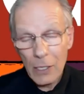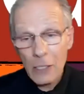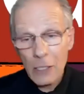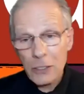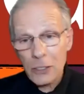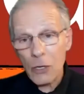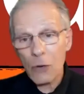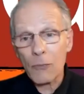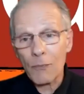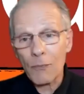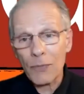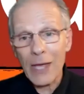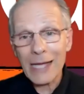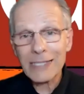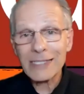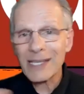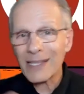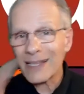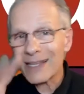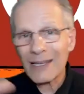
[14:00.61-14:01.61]
So
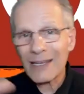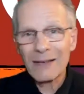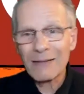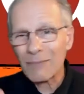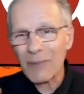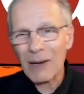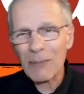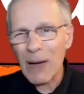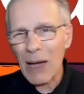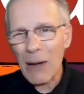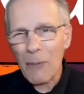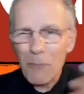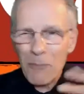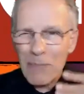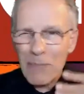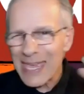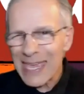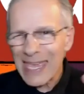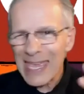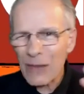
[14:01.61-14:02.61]
that's a little about
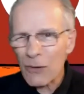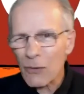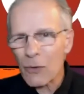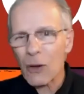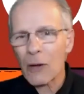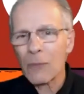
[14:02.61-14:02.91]
me and where I'm